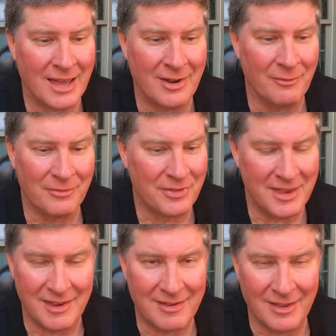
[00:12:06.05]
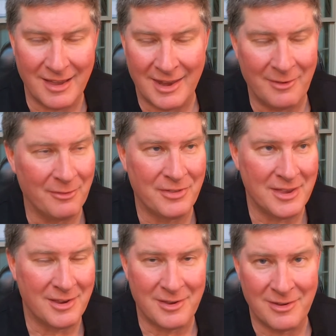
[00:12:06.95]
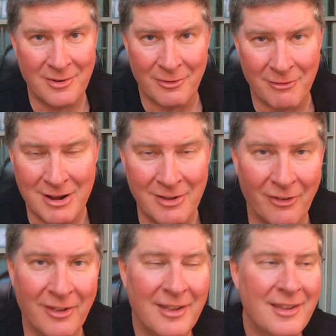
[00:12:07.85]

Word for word: I don't think you're real.